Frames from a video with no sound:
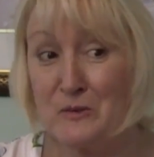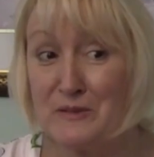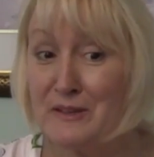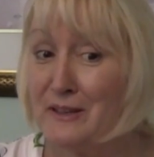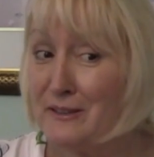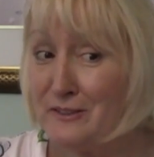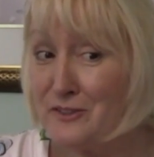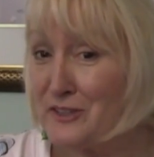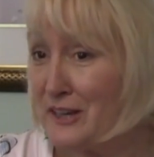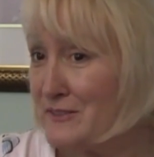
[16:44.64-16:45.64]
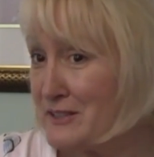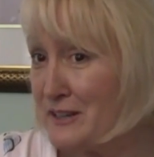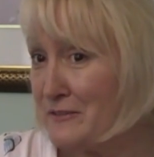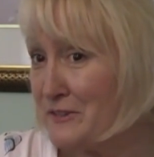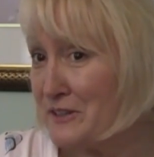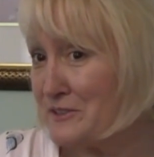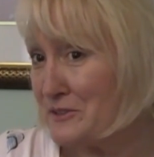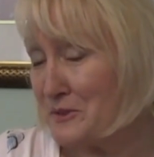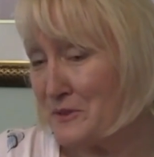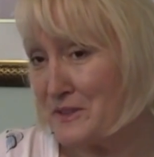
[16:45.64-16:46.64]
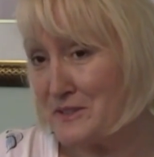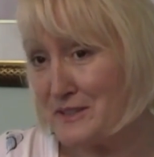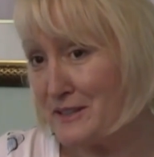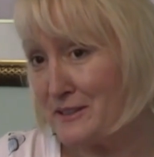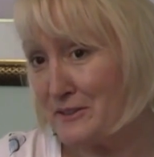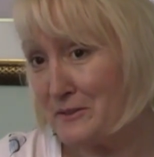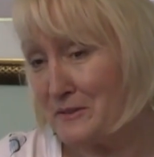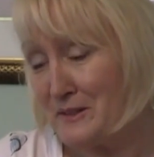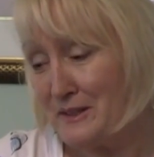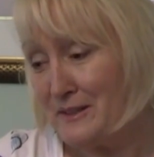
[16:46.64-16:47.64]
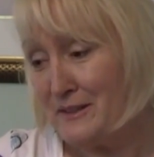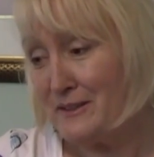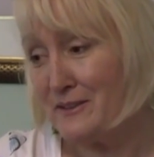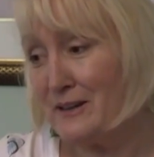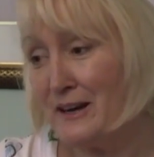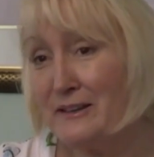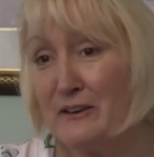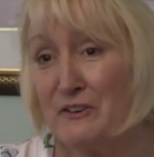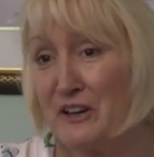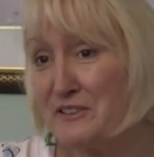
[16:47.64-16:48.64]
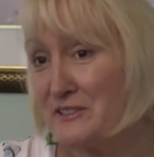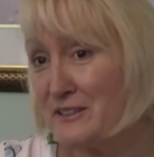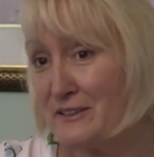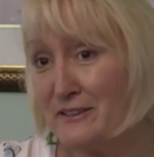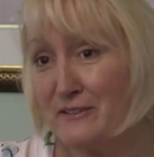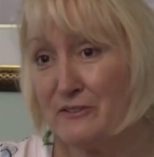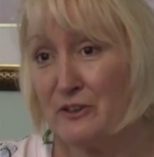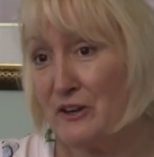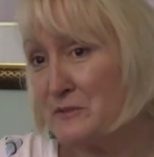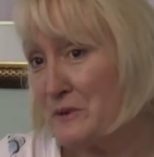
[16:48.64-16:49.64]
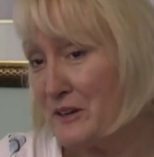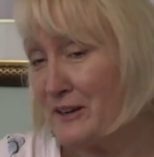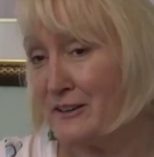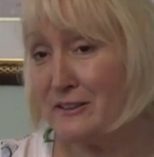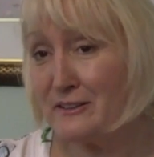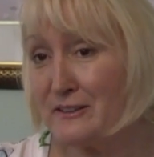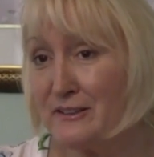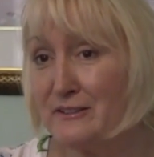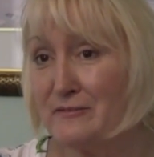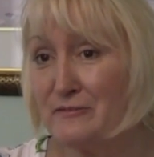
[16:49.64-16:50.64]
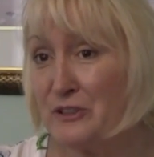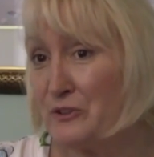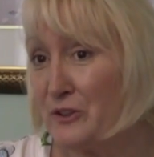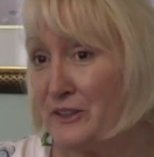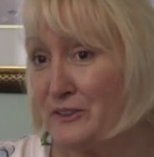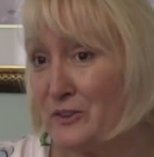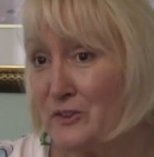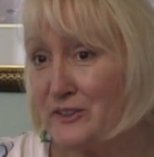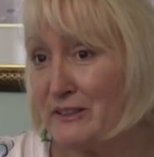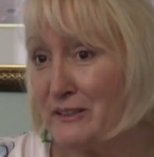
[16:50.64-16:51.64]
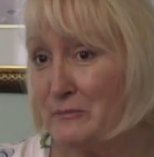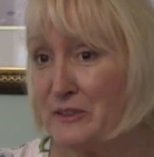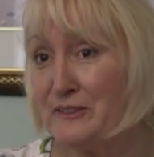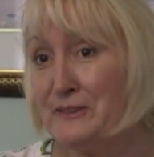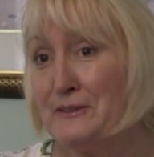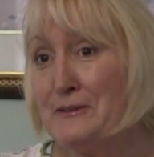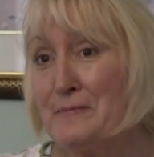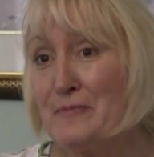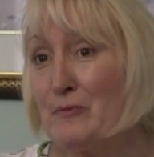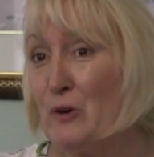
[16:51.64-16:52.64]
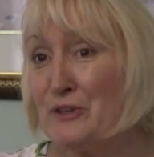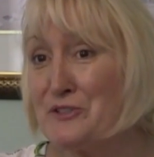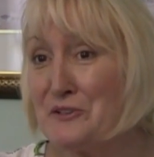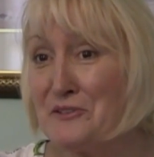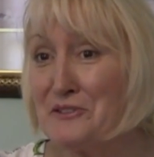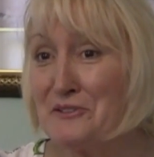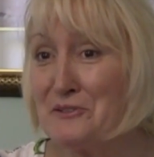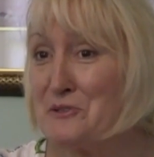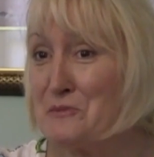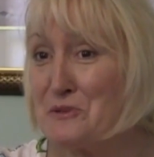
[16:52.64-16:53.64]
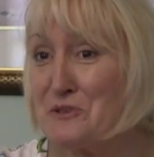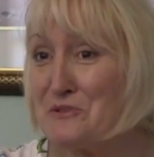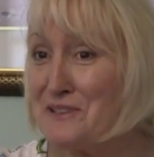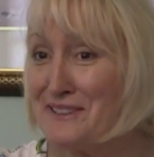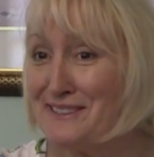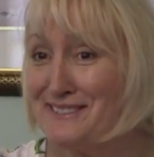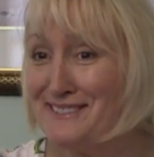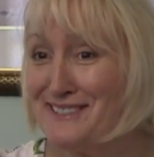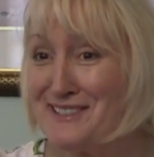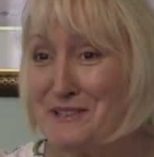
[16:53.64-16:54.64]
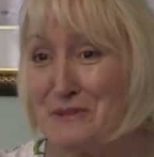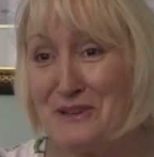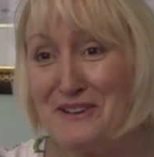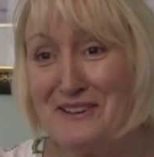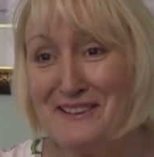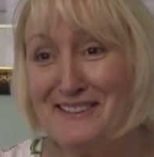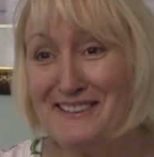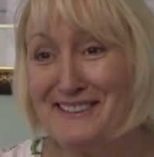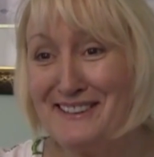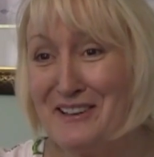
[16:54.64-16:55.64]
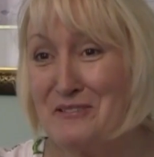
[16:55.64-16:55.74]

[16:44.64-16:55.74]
don't usually have side effects, so you don't get sick. I never got sick. I never lost my hair, and felt great the whole time, and watched all the little tumors shrink and disappear, and that